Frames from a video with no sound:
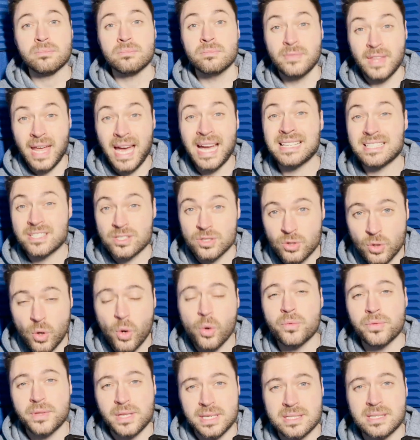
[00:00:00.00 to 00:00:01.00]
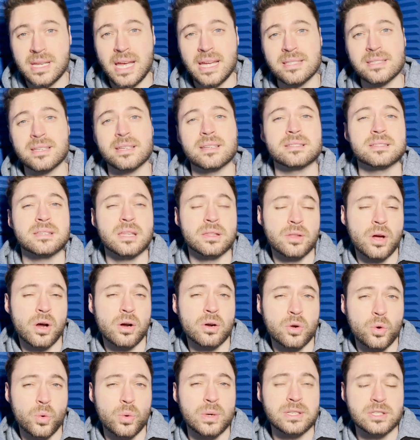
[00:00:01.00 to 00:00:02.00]
That's not the settings that are
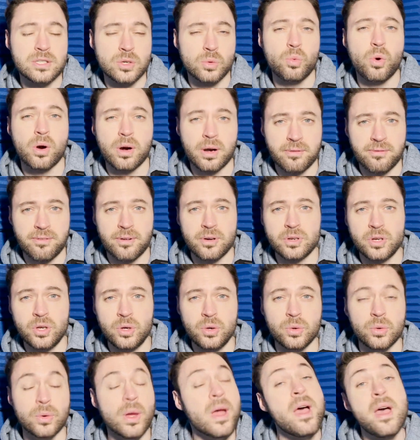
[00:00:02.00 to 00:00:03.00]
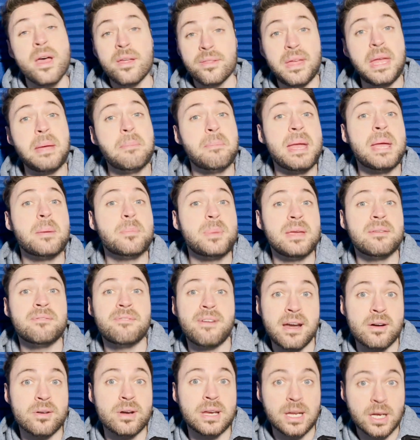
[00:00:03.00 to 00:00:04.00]
going to work for you. They may be
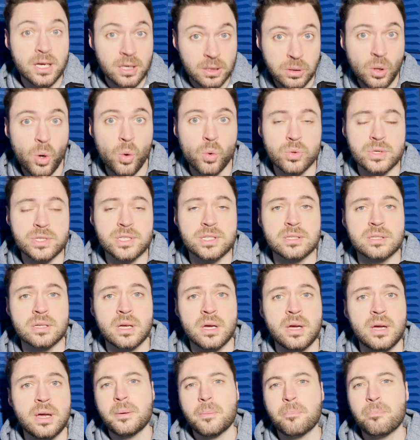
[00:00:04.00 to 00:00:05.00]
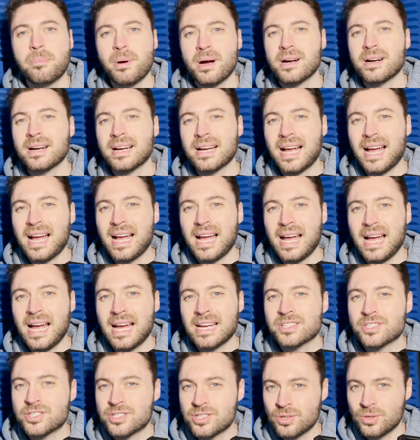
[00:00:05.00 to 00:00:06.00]
very close, but
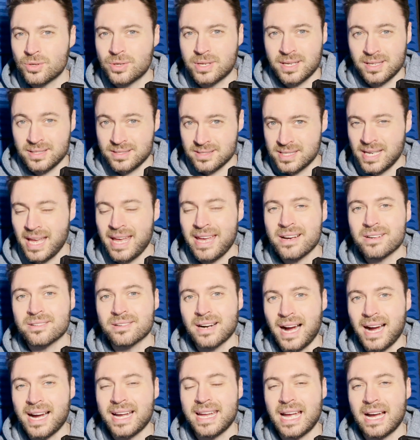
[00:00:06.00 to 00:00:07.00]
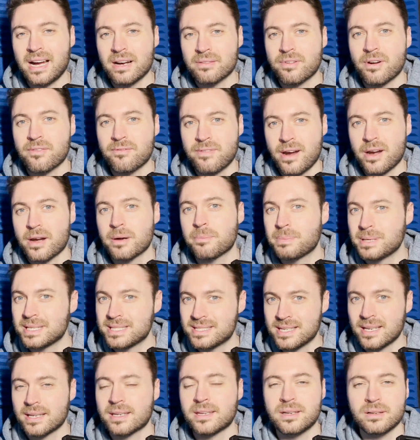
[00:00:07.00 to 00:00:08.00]
as you can tell, I have a very
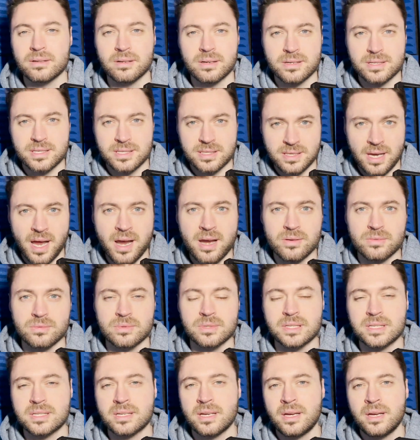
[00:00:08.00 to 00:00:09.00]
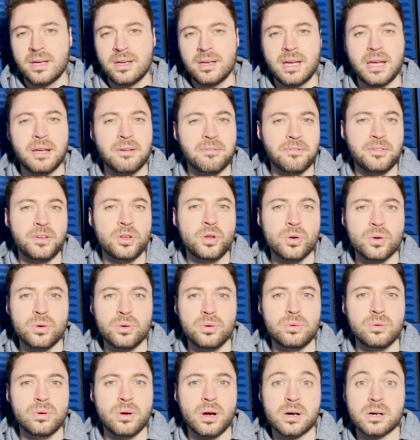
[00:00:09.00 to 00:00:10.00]
particular sound. If
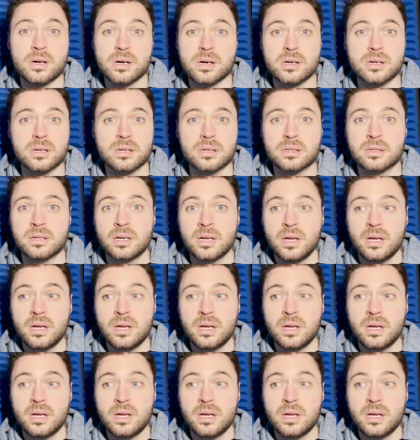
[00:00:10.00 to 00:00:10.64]
you are